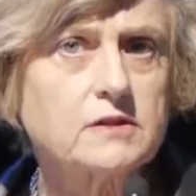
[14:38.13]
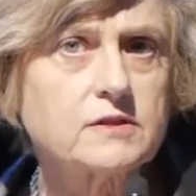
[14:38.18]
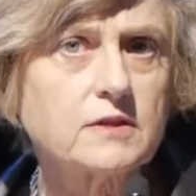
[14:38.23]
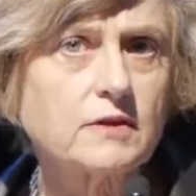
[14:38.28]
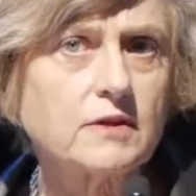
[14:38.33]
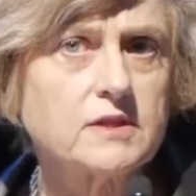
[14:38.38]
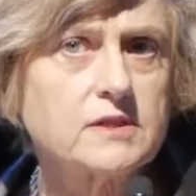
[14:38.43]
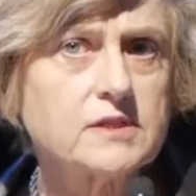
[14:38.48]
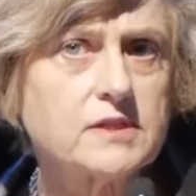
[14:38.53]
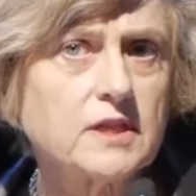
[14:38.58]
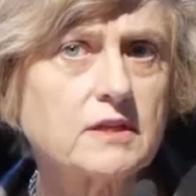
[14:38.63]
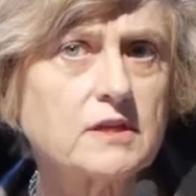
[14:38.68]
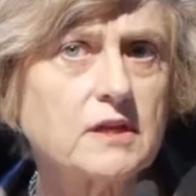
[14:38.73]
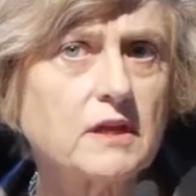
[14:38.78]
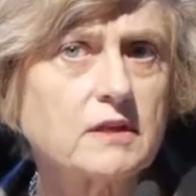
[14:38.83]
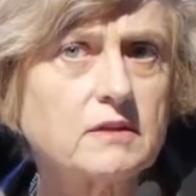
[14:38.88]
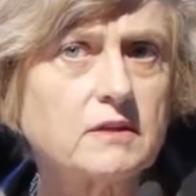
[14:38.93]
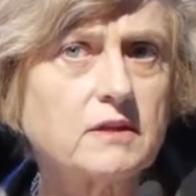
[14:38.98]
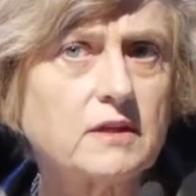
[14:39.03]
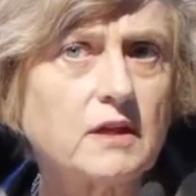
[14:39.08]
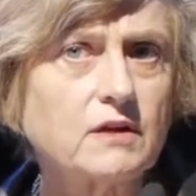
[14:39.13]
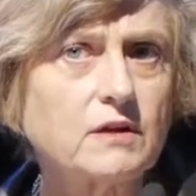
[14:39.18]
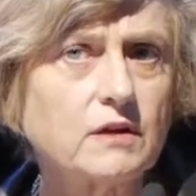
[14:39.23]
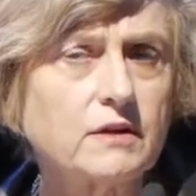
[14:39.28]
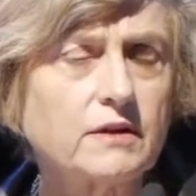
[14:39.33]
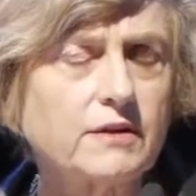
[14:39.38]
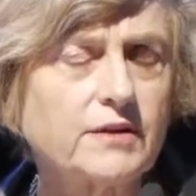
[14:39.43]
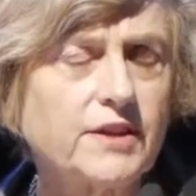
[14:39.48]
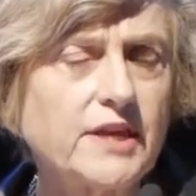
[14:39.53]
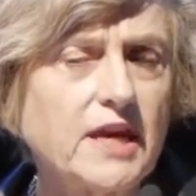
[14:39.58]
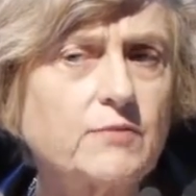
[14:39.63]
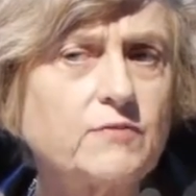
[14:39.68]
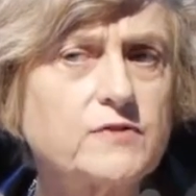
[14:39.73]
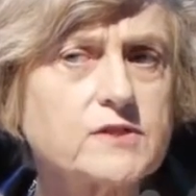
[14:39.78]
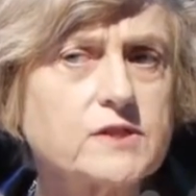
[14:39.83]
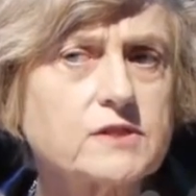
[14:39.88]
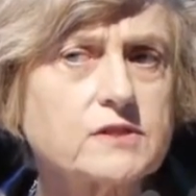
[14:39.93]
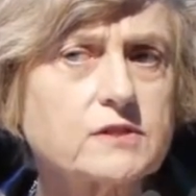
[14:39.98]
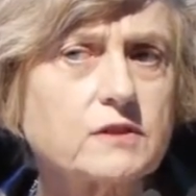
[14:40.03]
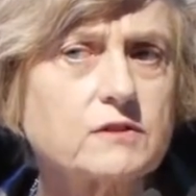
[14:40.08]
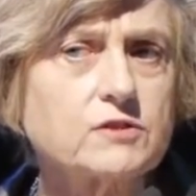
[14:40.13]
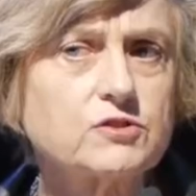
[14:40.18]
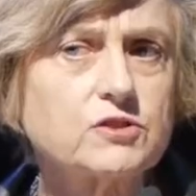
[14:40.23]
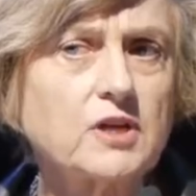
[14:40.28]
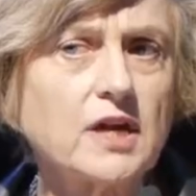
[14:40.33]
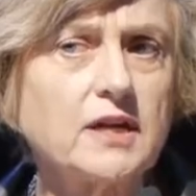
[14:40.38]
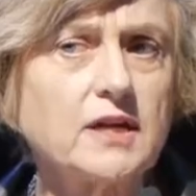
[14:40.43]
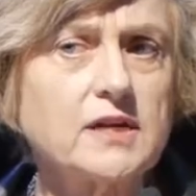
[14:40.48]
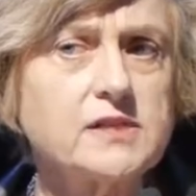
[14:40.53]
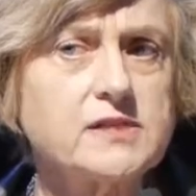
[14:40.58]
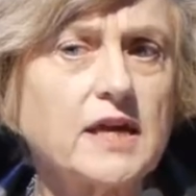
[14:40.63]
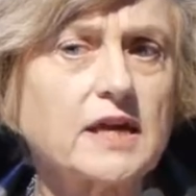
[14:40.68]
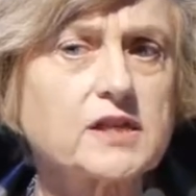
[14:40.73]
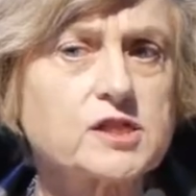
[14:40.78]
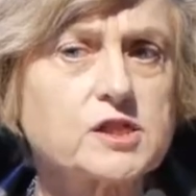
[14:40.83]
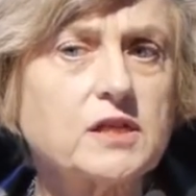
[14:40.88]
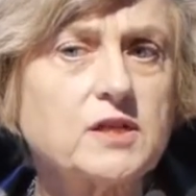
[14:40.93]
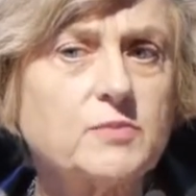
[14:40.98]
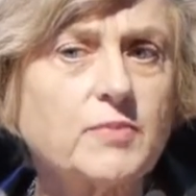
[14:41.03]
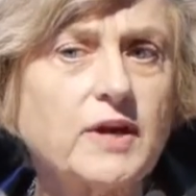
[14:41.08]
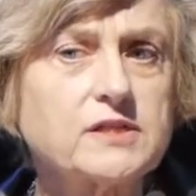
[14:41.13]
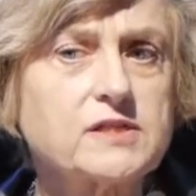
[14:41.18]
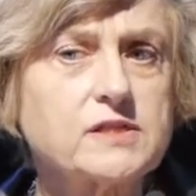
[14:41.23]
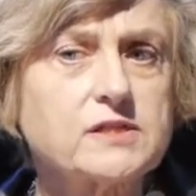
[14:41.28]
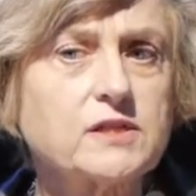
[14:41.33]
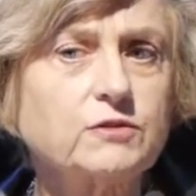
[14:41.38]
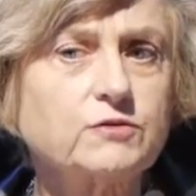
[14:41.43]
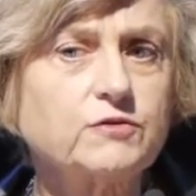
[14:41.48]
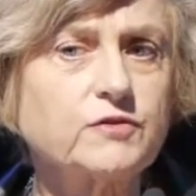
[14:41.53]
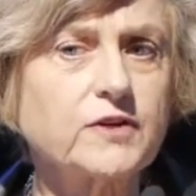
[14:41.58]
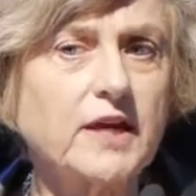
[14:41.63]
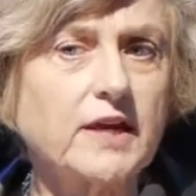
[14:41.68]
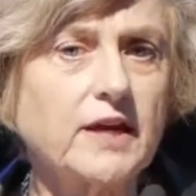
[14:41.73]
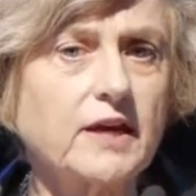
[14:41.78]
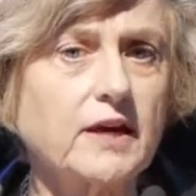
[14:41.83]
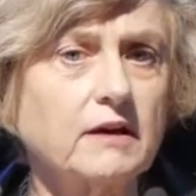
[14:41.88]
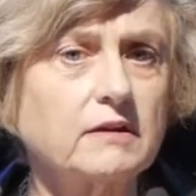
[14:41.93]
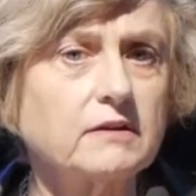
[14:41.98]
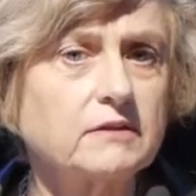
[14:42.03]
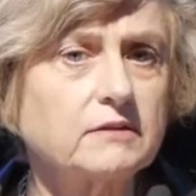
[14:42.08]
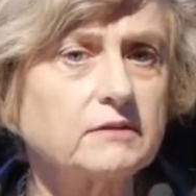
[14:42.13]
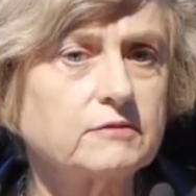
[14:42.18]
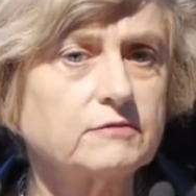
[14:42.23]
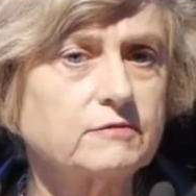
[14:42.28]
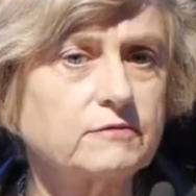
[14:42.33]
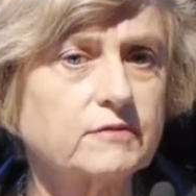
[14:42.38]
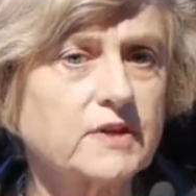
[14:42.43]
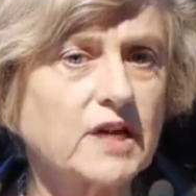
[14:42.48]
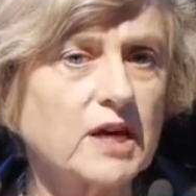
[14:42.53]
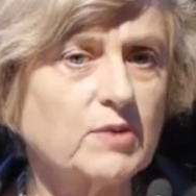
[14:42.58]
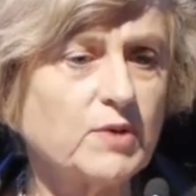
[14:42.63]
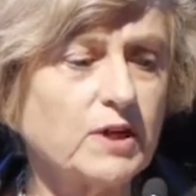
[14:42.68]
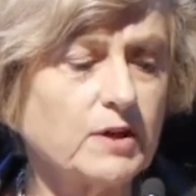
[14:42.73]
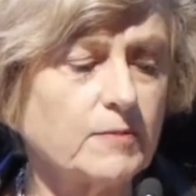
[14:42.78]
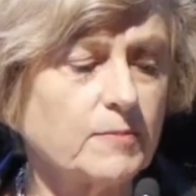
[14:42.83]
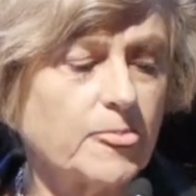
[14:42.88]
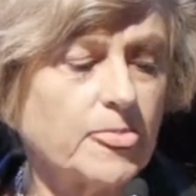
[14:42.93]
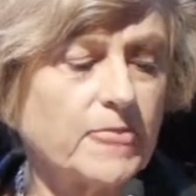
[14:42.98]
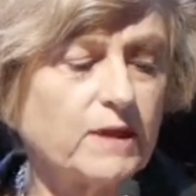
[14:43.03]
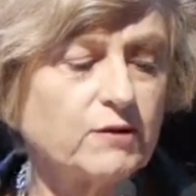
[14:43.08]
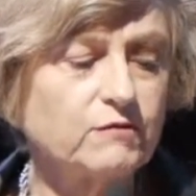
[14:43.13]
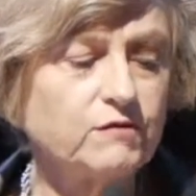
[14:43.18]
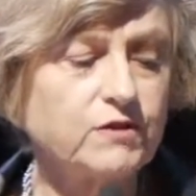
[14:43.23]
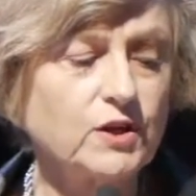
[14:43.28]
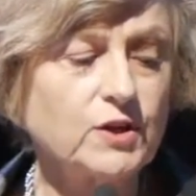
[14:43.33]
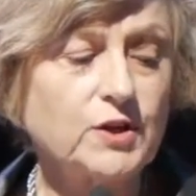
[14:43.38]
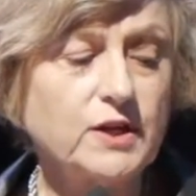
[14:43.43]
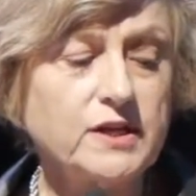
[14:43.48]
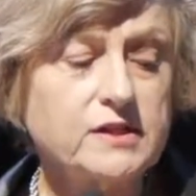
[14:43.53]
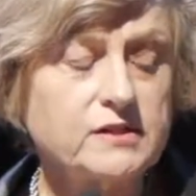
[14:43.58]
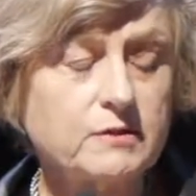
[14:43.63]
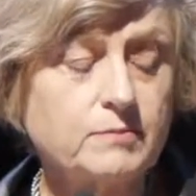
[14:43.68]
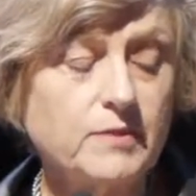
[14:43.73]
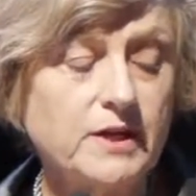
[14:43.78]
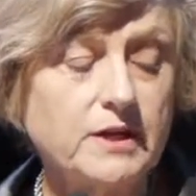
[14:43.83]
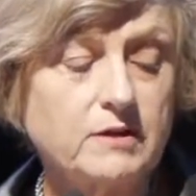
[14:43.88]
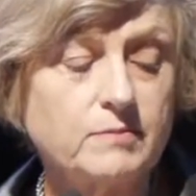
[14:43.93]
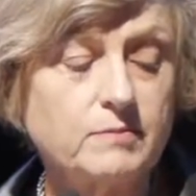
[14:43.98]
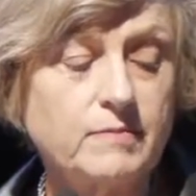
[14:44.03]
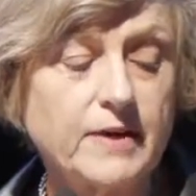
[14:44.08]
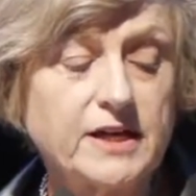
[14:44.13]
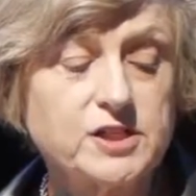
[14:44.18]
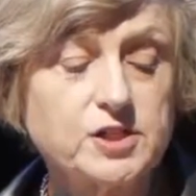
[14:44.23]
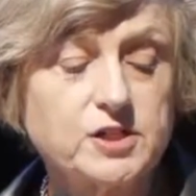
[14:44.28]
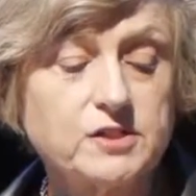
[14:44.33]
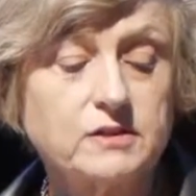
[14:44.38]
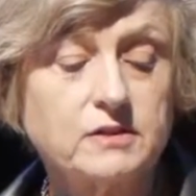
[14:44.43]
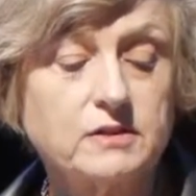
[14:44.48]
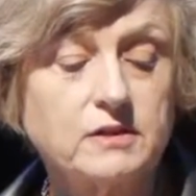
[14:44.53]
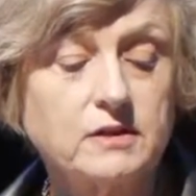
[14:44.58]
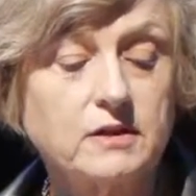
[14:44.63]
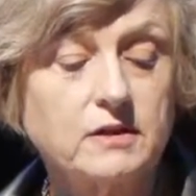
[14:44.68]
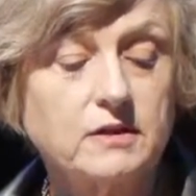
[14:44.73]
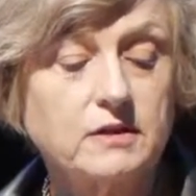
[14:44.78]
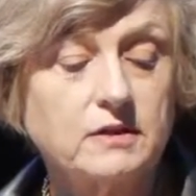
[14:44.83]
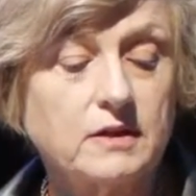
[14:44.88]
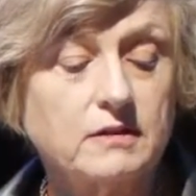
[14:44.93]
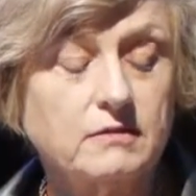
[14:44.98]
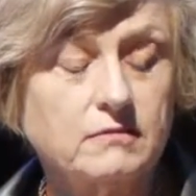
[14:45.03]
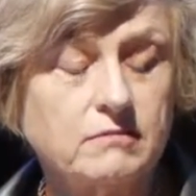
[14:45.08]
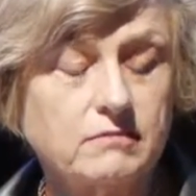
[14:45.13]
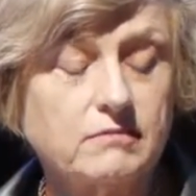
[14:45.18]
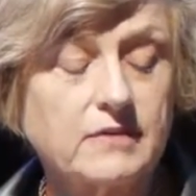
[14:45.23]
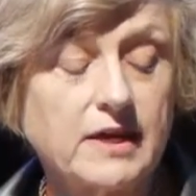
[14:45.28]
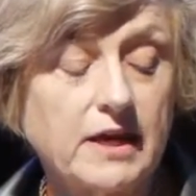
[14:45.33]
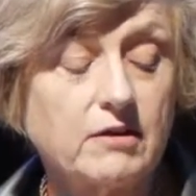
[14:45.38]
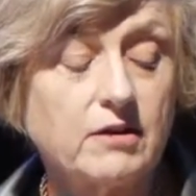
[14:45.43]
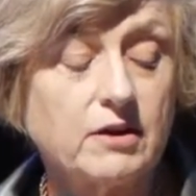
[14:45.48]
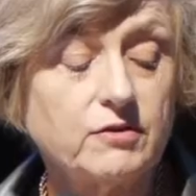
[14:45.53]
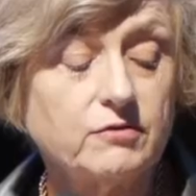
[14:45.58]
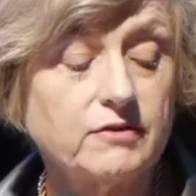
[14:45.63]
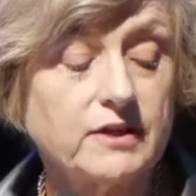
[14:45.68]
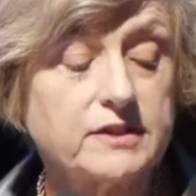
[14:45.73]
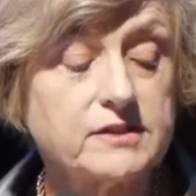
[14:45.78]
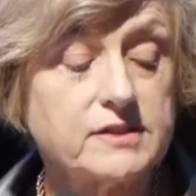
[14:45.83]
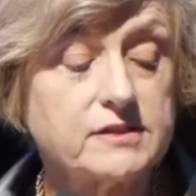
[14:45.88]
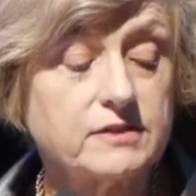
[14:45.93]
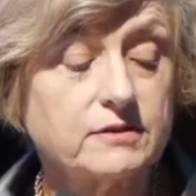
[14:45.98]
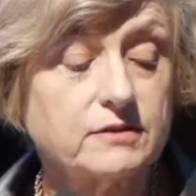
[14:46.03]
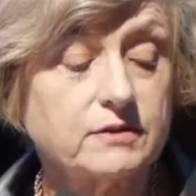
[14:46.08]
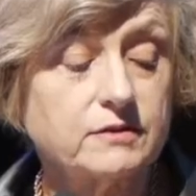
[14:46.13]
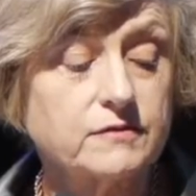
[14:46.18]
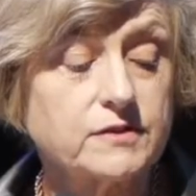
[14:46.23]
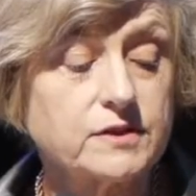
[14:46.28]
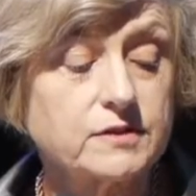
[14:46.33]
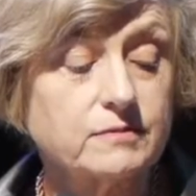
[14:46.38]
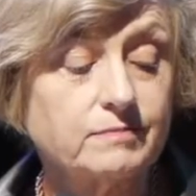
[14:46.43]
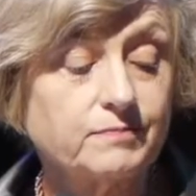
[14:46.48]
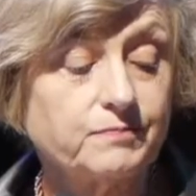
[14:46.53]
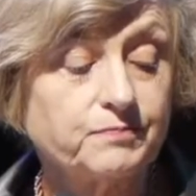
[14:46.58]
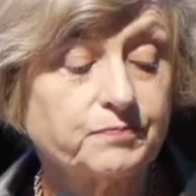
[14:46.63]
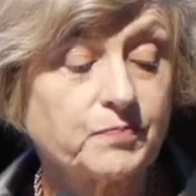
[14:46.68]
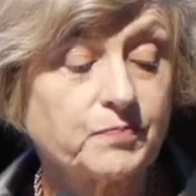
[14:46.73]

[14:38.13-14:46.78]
So you can see that the emphasis on the training is actually about self-care, of learning to be compassionate and caring for ourselves.